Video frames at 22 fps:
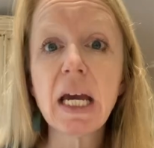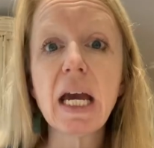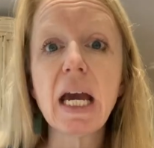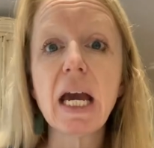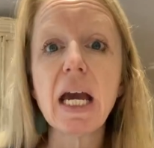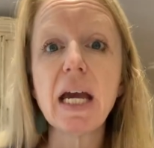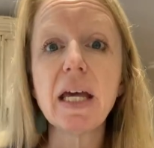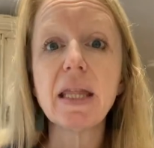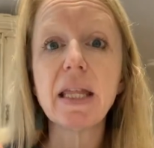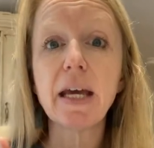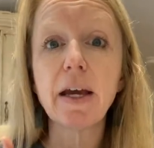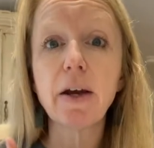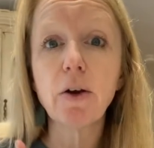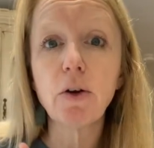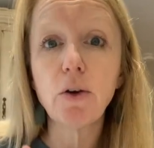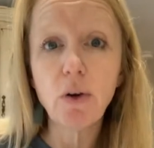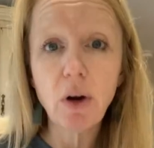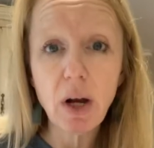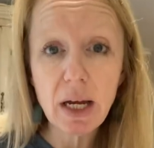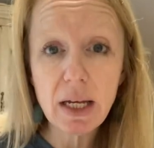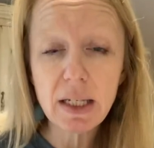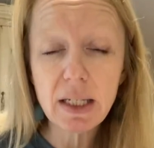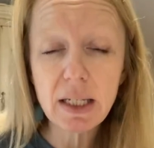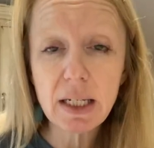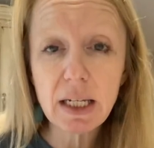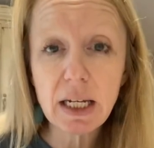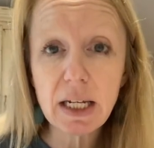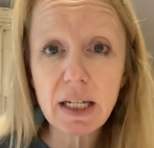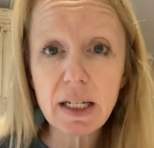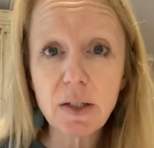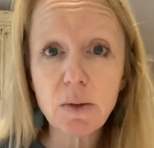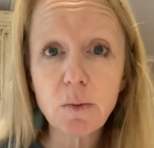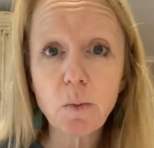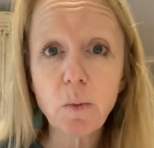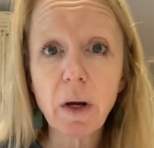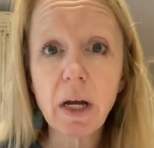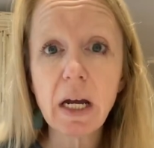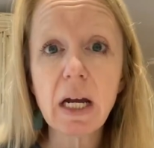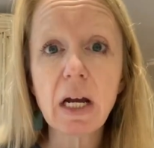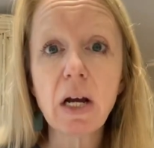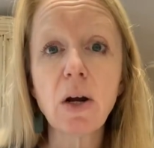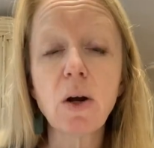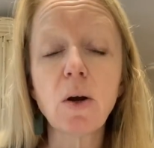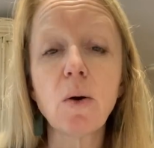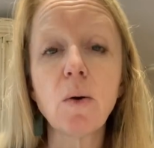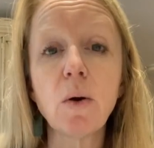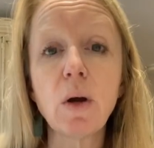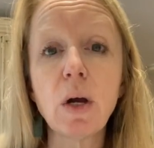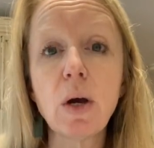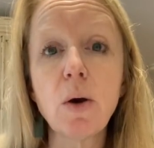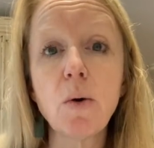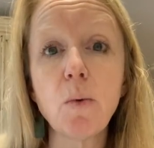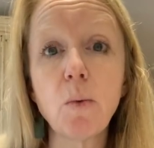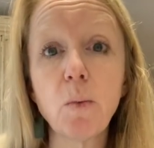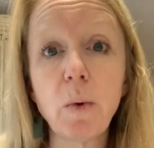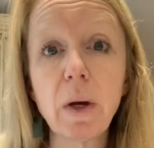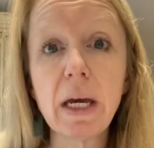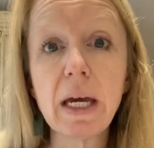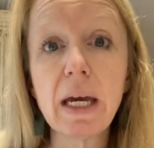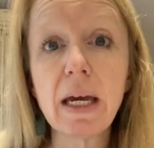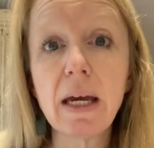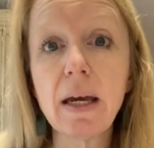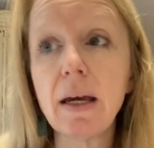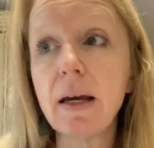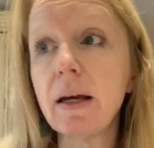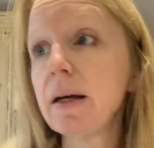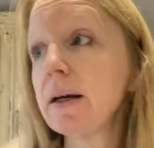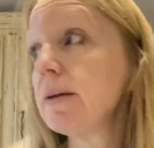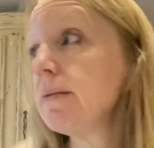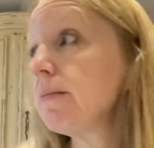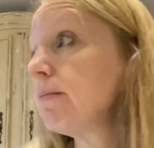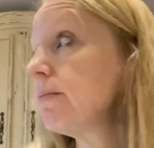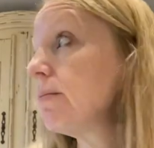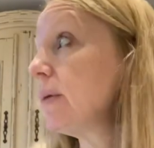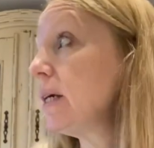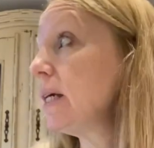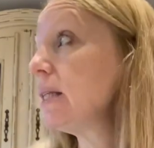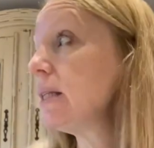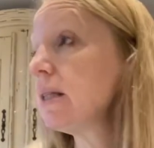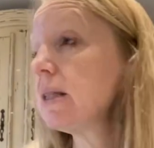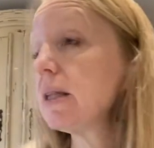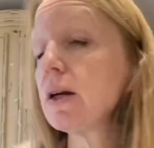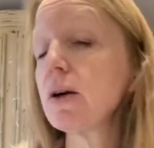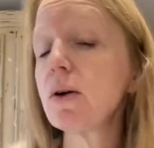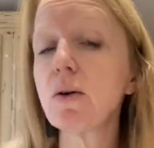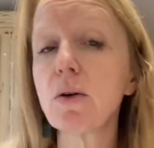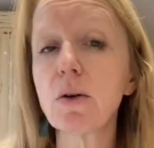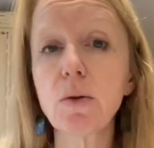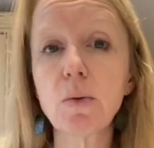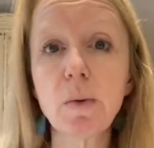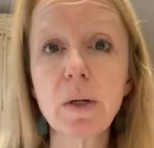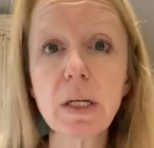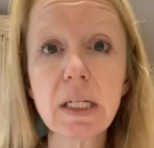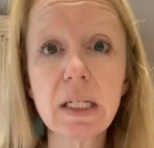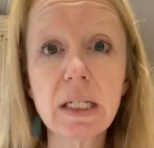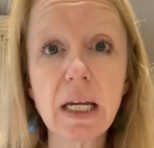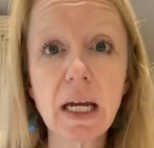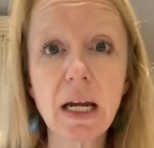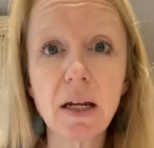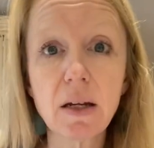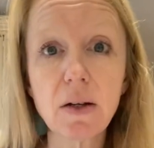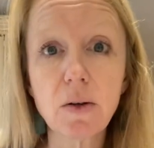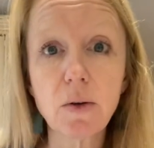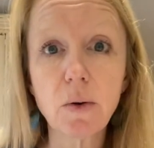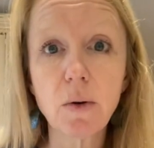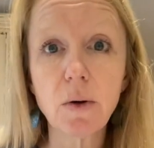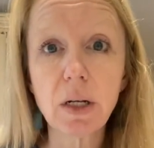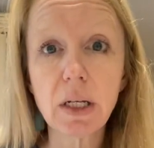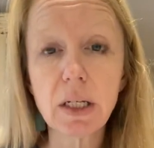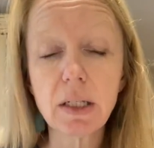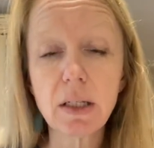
And then crust is where we, it's the earth we stand on. It's